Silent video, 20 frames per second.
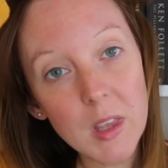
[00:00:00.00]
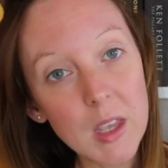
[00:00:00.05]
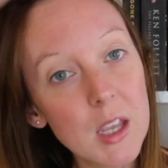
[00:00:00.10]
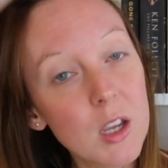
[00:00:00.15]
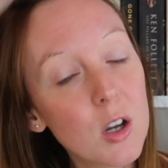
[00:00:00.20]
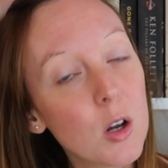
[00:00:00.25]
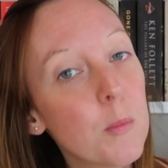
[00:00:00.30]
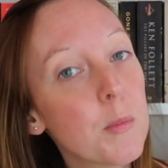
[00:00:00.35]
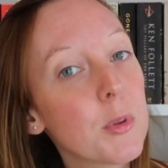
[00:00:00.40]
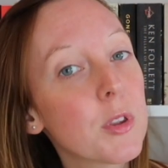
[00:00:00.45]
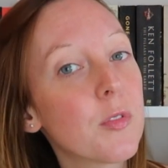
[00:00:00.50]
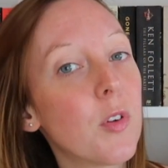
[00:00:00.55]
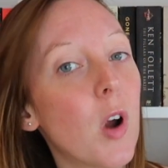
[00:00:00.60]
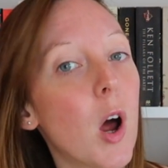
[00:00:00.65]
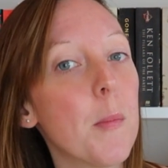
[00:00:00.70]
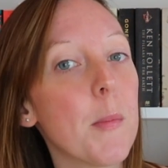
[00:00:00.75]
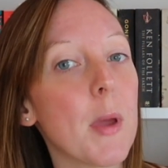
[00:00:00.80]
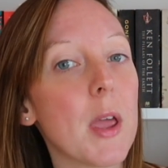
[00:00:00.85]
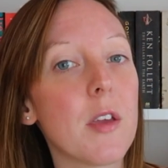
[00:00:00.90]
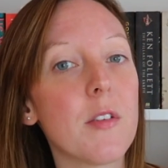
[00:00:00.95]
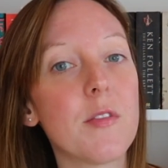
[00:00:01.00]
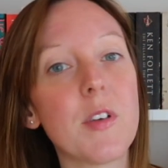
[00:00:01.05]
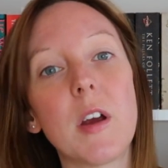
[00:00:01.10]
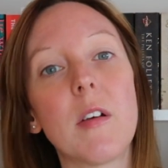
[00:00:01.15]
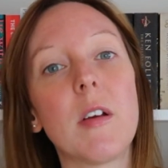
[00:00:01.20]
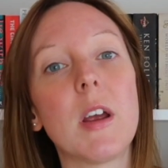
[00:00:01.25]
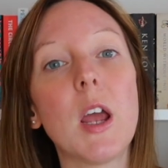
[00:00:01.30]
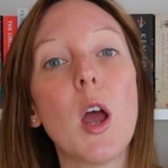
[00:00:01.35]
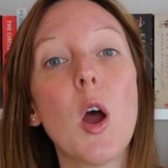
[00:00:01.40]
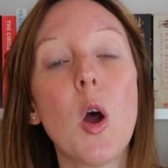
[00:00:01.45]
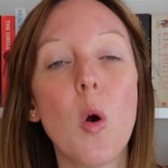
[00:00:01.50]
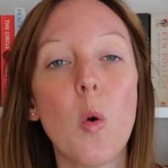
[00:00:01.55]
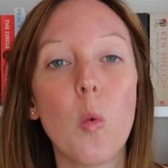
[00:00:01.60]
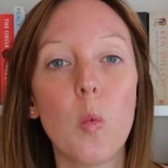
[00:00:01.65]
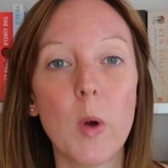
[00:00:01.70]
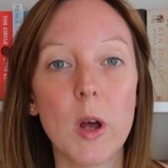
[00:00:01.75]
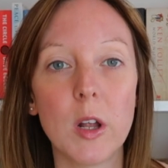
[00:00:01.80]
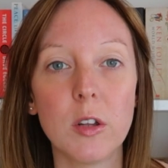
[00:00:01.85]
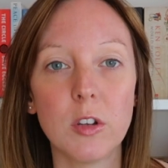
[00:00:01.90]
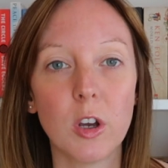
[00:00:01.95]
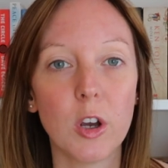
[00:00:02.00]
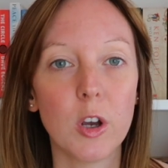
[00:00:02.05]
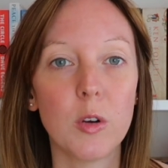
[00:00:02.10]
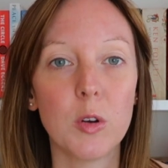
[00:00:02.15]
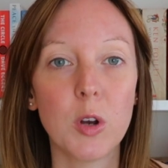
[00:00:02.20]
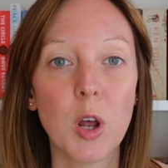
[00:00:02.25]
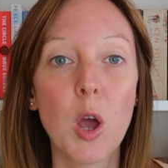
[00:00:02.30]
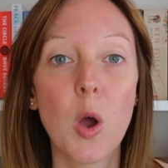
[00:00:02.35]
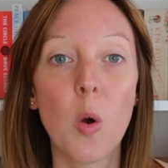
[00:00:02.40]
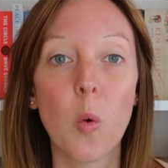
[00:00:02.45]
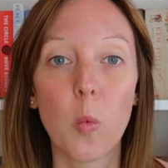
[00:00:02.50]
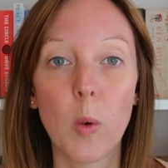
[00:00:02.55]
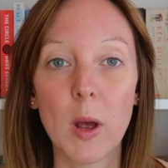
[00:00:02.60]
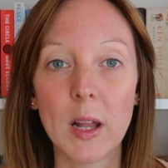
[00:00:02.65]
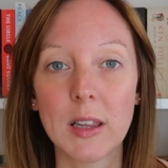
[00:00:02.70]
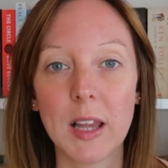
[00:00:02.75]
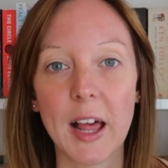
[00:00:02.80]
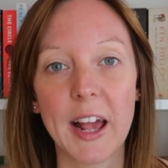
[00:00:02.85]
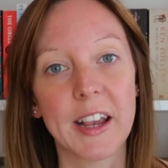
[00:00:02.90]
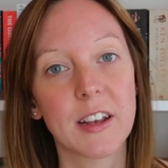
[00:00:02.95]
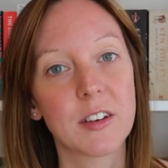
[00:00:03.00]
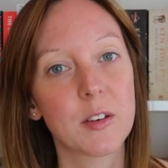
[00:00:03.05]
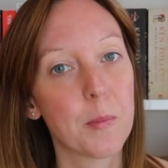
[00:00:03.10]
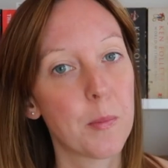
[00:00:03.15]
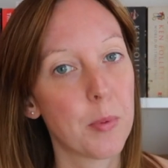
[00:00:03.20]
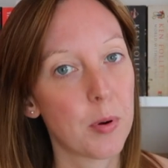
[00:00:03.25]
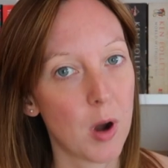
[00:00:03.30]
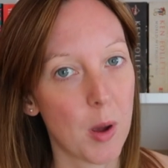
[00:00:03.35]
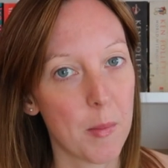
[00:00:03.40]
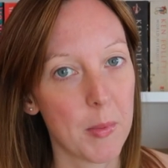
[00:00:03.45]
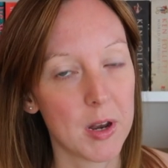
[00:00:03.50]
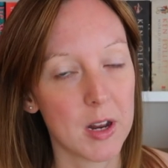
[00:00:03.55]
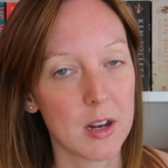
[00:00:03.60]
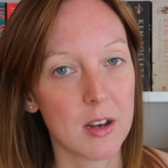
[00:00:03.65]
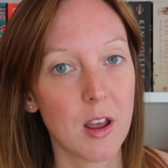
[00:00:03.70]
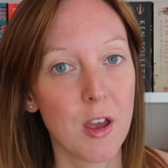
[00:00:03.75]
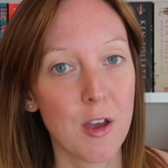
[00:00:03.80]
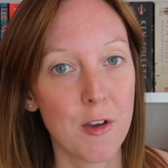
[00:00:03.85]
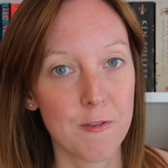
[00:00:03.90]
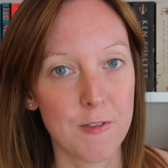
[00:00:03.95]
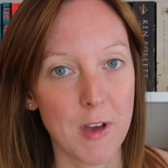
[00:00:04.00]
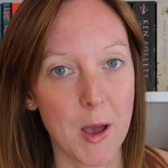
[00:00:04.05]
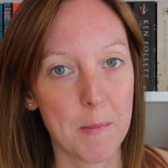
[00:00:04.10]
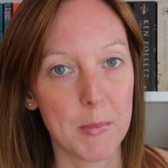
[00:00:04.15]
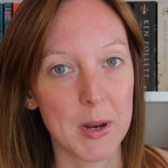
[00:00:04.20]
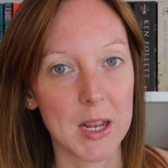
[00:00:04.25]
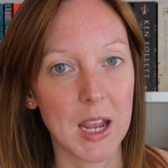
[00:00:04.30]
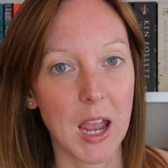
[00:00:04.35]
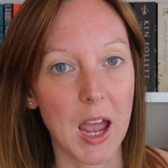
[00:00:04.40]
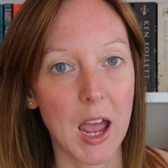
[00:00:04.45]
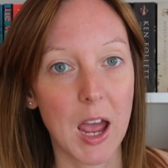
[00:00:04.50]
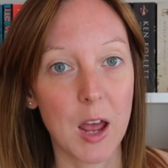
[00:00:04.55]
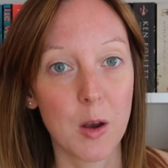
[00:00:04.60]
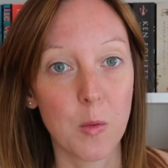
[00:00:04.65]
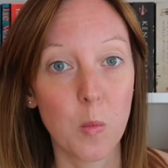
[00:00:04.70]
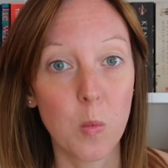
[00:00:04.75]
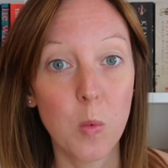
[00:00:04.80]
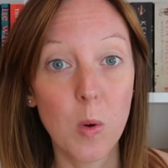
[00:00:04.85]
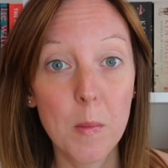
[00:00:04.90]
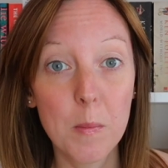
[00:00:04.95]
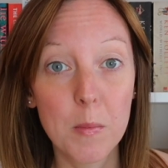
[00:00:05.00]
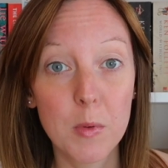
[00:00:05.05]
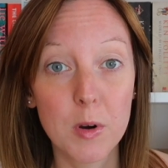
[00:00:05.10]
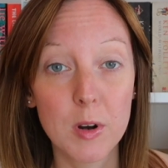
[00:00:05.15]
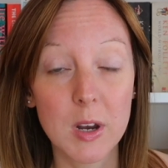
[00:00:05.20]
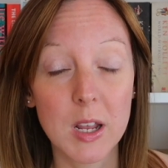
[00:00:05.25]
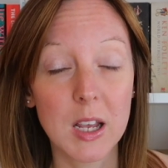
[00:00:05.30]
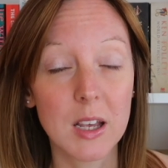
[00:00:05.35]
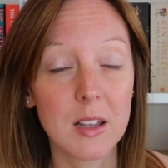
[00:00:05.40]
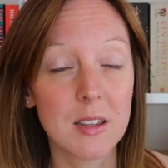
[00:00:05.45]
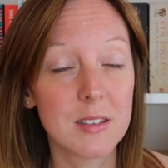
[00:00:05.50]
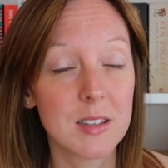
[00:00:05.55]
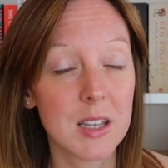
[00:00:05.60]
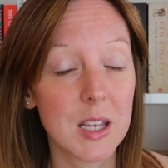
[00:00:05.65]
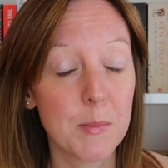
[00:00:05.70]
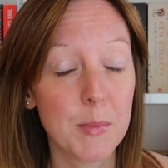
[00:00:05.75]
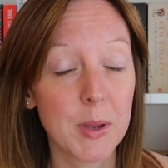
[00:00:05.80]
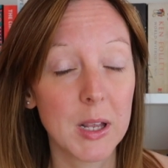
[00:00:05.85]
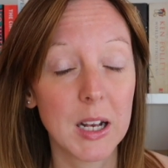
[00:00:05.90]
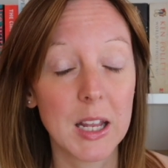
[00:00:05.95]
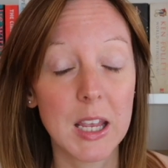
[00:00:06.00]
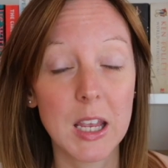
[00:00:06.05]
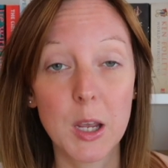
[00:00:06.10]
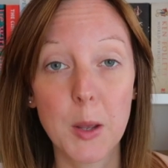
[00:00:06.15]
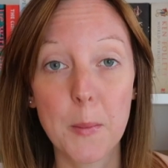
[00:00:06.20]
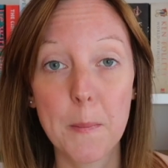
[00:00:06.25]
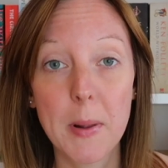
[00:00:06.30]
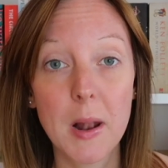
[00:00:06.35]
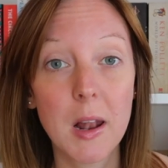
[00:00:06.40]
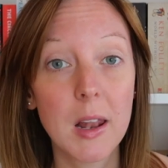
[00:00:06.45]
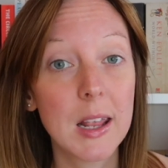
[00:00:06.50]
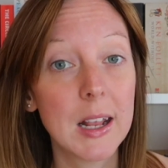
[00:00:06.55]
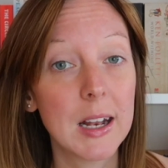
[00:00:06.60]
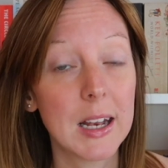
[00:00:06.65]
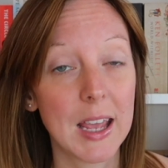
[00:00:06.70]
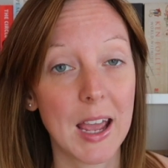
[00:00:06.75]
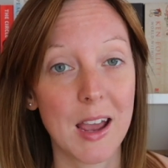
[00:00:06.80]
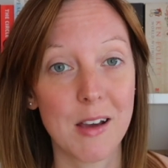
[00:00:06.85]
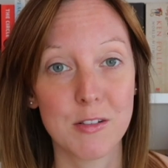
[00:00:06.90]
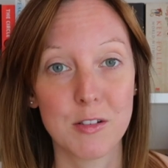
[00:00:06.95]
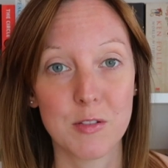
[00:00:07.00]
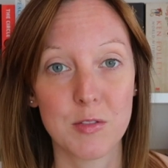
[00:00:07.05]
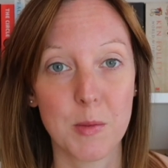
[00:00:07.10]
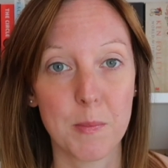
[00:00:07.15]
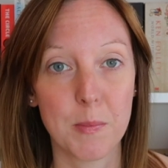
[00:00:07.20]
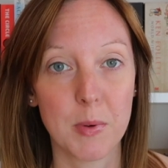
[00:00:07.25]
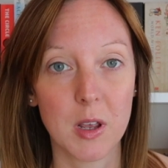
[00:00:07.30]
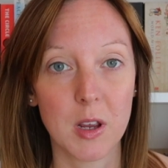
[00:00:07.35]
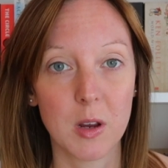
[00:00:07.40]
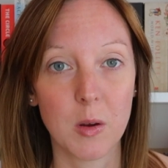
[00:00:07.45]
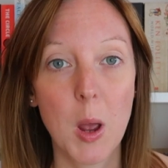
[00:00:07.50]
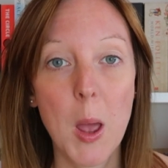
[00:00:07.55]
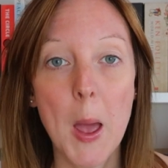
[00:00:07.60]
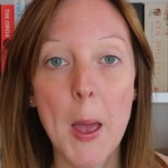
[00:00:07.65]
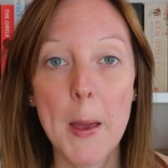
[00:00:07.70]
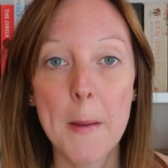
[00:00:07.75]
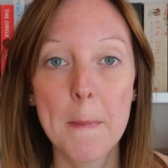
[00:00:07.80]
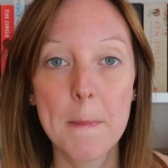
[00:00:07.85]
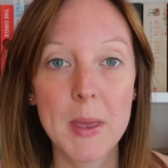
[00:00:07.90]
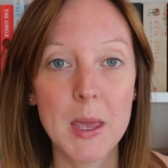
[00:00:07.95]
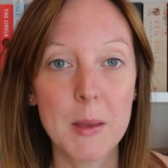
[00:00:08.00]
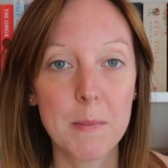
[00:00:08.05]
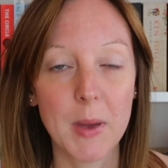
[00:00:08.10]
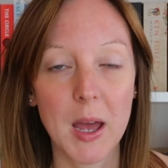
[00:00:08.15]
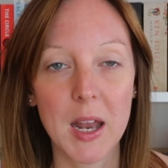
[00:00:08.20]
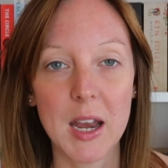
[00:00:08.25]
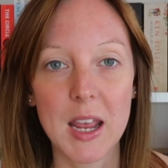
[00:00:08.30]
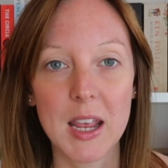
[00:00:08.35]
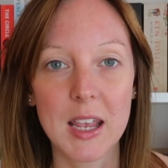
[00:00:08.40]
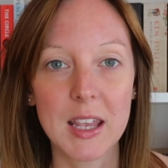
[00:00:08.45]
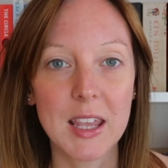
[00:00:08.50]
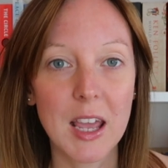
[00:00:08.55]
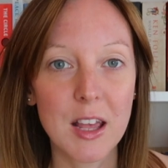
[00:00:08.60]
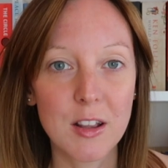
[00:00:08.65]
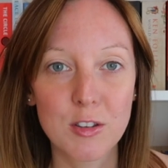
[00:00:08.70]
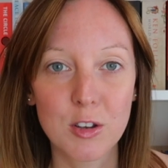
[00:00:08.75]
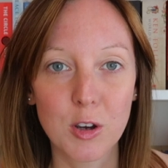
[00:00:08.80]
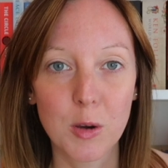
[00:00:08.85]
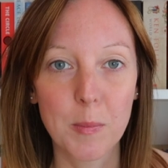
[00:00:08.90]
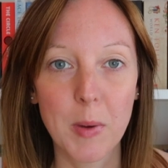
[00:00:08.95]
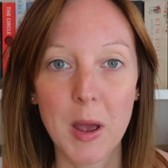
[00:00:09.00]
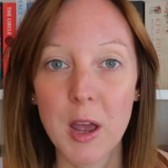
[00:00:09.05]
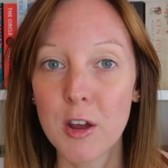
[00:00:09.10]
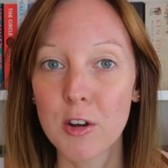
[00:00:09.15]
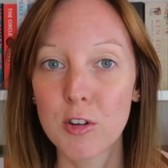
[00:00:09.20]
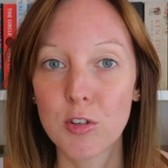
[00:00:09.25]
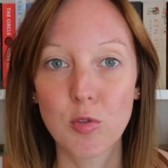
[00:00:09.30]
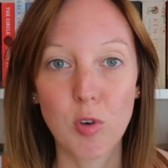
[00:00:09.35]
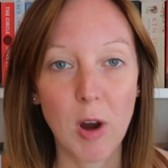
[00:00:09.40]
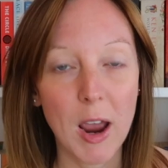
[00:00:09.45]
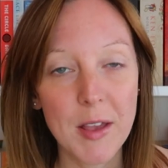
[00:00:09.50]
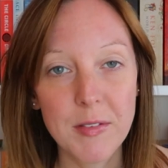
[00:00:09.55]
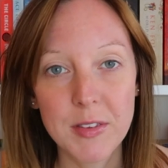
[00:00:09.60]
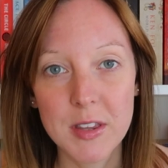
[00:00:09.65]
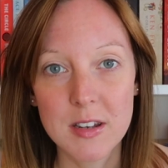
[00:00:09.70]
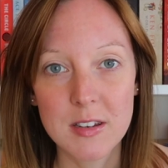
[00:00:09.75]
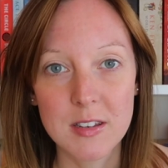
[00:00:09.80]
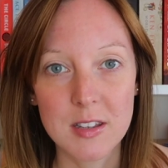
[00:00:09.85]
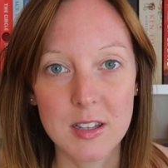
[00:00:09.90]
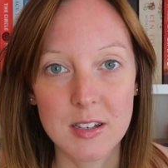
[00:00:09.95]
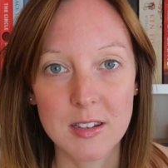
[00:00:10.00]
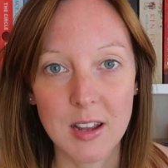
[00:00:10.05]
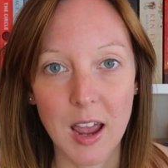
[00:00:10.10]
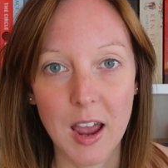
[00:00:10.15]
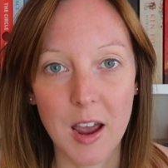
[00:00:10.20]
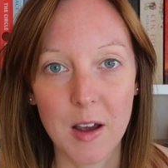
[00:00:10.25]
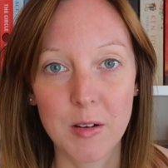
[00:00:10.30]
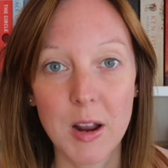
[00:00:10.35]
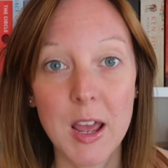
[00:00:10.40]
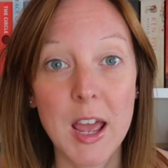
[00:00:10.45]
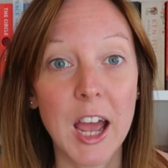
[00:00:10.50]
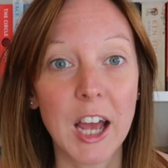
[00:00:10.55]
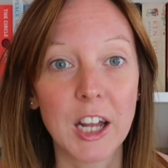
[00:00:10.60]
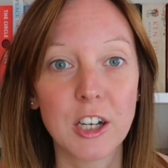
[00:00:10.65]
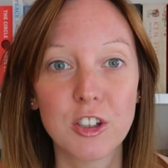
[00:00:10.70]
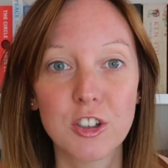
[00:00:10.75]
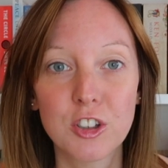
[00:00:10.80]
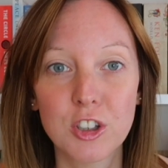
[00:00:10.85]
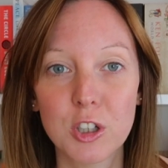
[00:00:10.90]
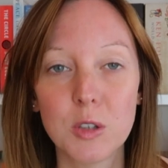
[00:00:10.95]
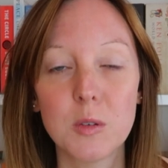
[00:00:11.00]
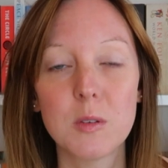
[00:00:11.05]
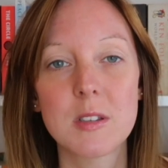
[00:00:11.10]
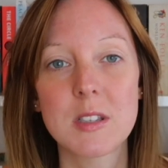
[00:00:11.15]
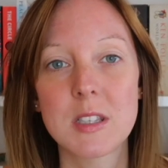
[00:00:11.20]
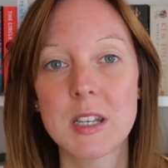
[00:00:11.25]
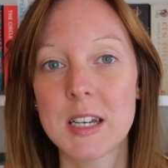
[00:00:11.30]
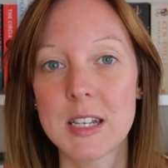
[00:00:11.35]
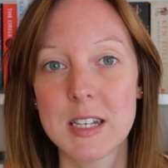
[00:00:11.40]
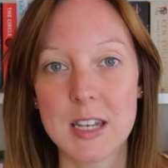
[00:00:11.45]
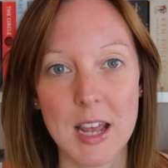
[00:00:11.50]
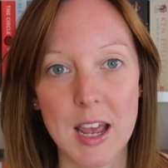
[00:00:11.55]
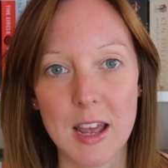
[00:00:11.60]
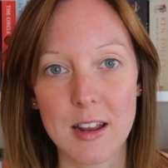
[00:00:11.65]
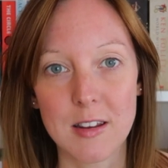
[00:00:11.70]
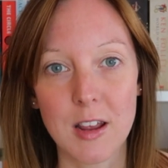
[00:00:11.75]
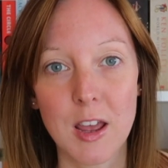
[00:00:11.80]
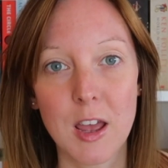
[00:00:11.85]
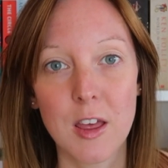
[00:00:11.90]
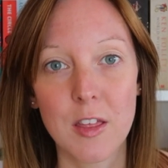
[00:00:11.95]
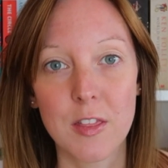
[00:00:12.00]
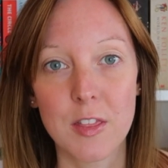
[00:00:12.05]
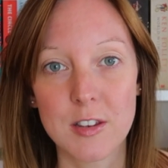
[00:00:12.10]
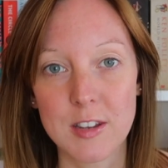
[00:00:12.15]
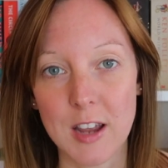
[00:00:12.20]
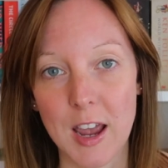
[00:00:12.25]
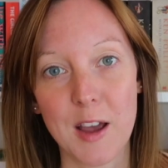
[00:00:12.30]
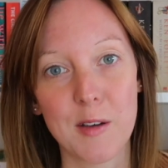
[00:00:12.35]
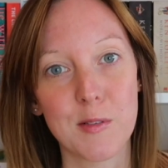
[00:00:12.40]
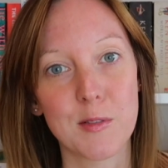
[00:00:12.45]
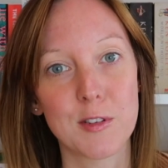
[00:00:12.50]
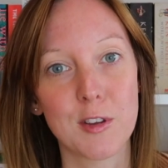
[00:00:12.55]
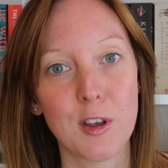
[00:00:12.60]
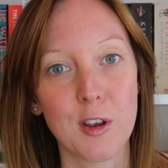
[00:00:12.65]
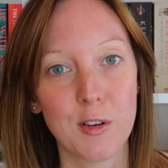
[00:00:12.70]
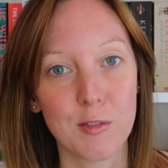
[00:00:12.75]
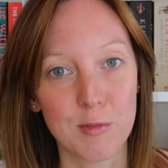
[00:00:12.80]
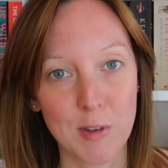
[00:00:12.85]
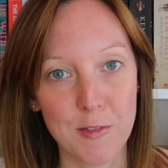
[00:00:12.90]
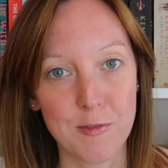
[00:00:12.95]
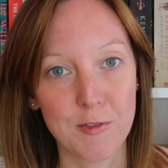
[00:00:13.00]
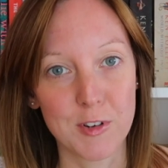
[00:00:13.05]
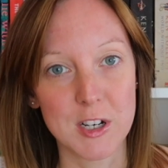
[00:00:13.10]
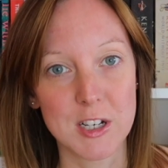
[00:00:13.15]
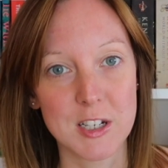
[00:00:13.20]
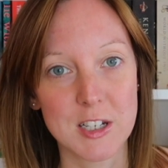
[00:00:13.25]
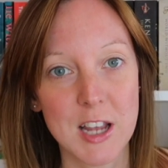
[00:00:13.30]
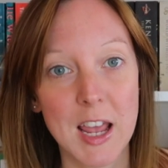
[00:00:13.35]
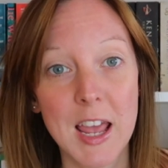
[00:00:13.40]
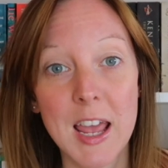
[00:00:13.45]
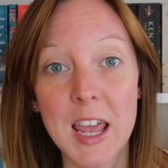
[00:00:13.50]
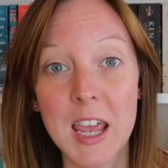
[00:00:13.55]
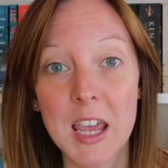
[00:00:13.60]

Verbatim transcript: he comes from a very well-known, well-liked, prominent family, and one morning, seemingly completely out of the blue, Pete Banning gets up, drives into the town, and shoots dead the town's reverend.